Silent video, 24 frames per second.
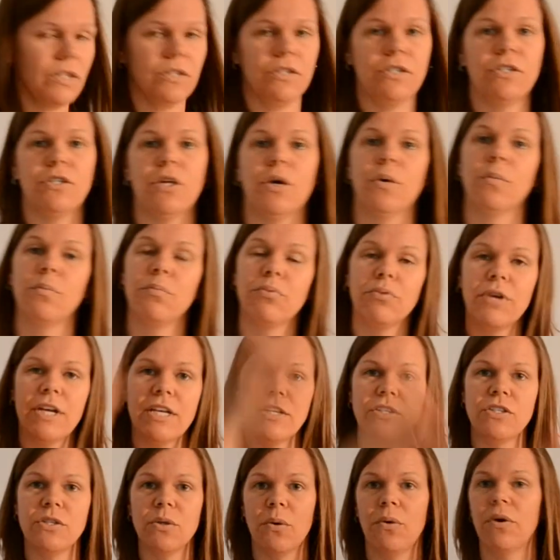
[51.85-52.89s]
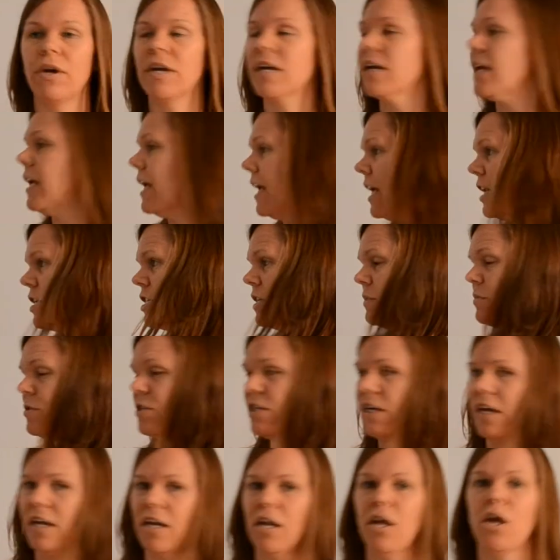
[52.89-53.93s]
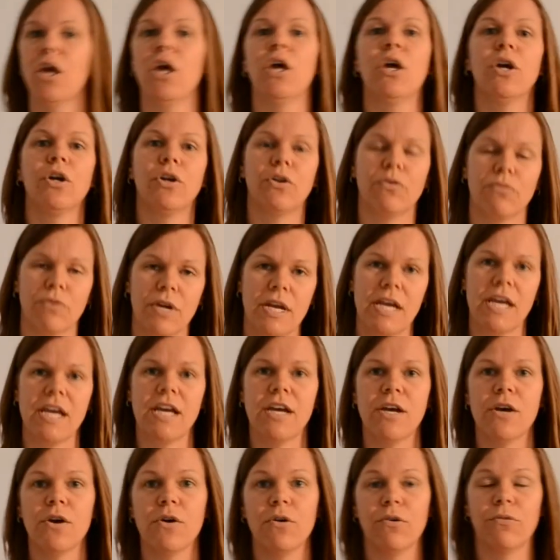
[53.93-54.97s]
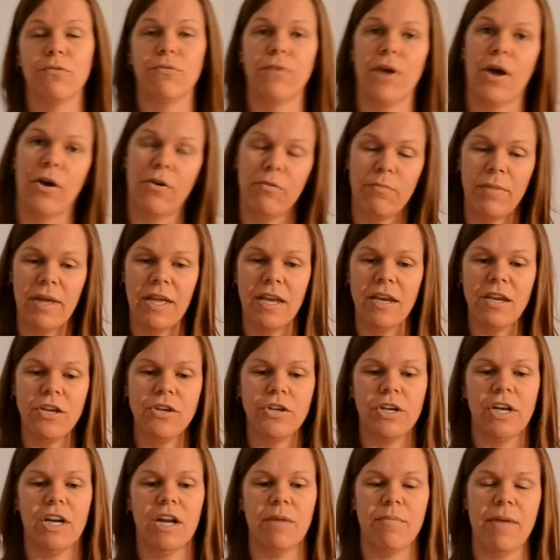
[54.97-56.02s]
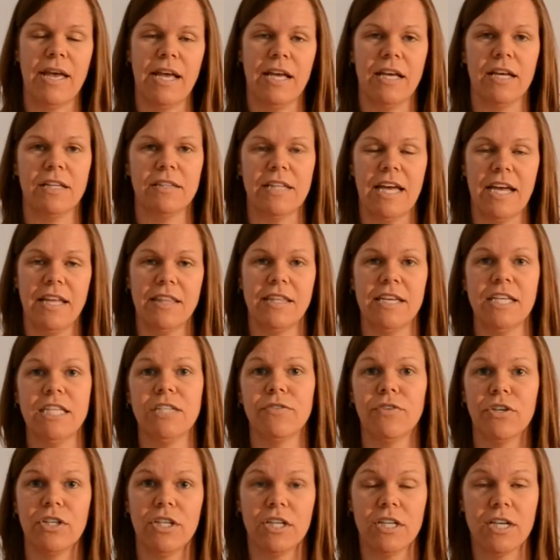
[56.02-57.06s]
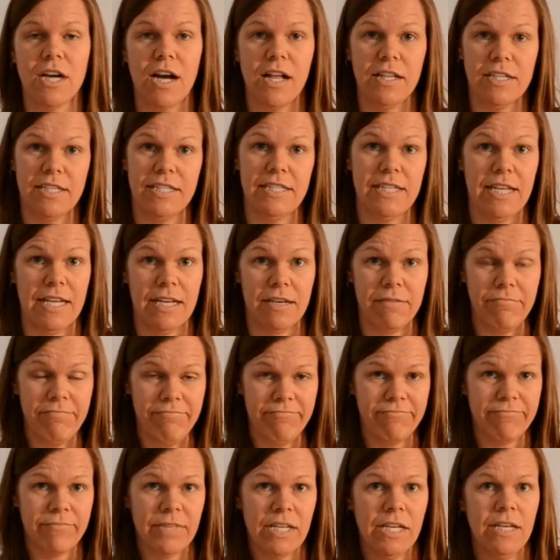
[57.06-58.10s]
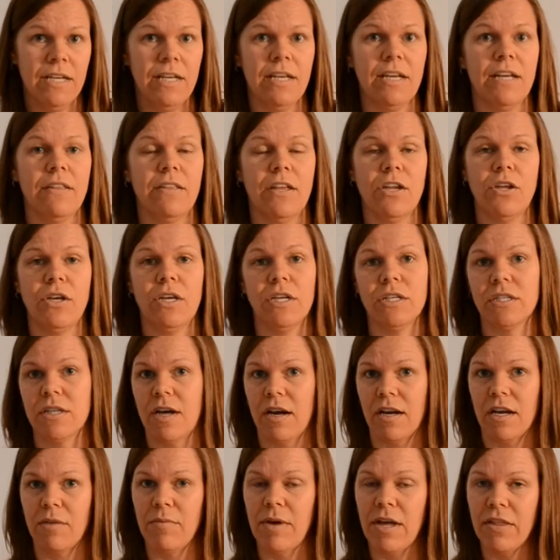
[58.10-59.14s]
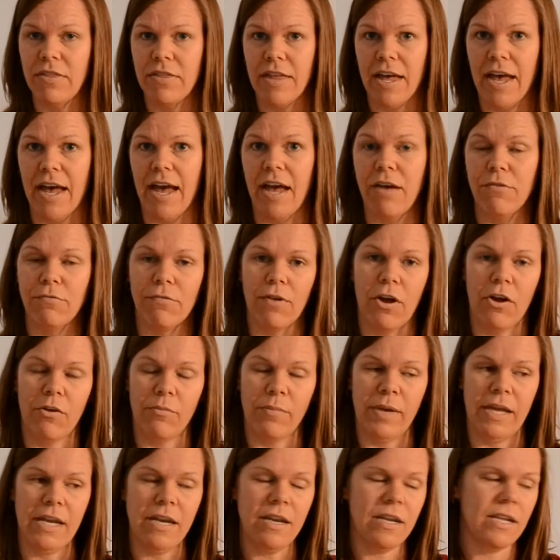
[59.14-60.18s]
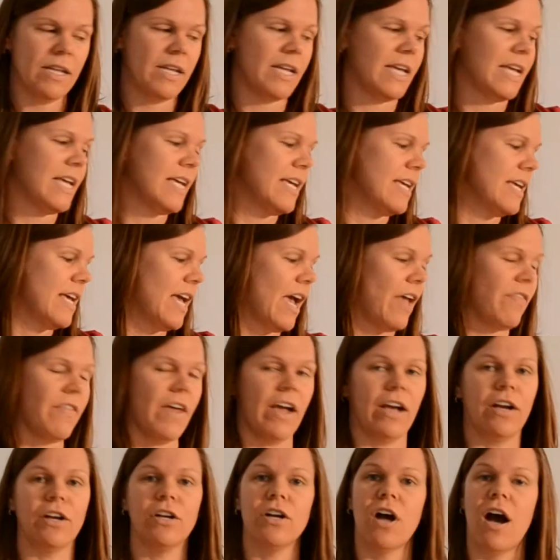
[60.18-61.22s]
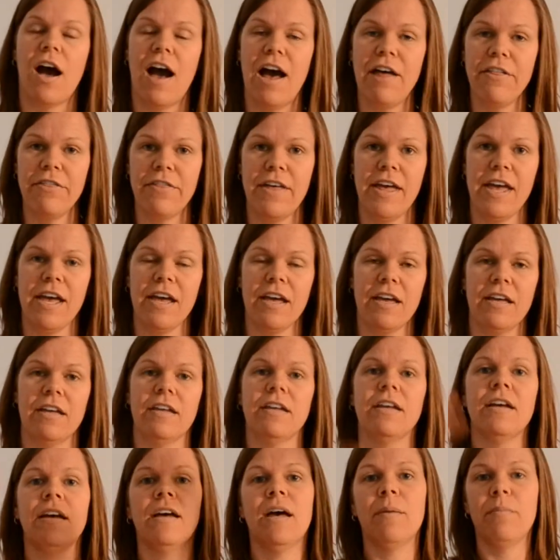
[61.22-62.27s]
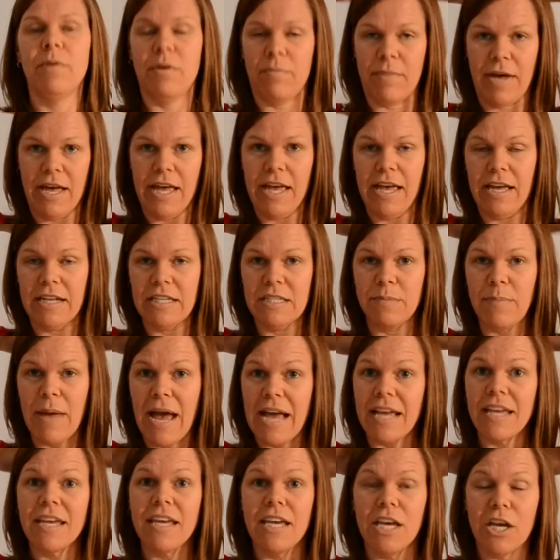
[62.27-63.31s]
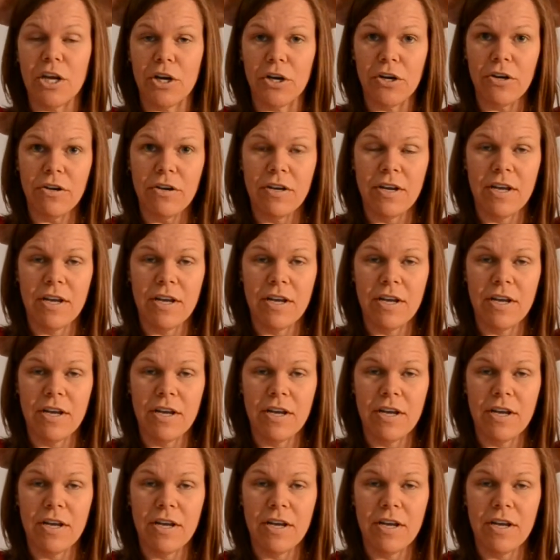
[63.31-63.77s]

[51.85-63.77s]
So prehistoric, Egyptian, Greek, Roman, you're going to make like this for the Colosseum, and then you can talk about that, Roman, and then Gothic, put my hands back here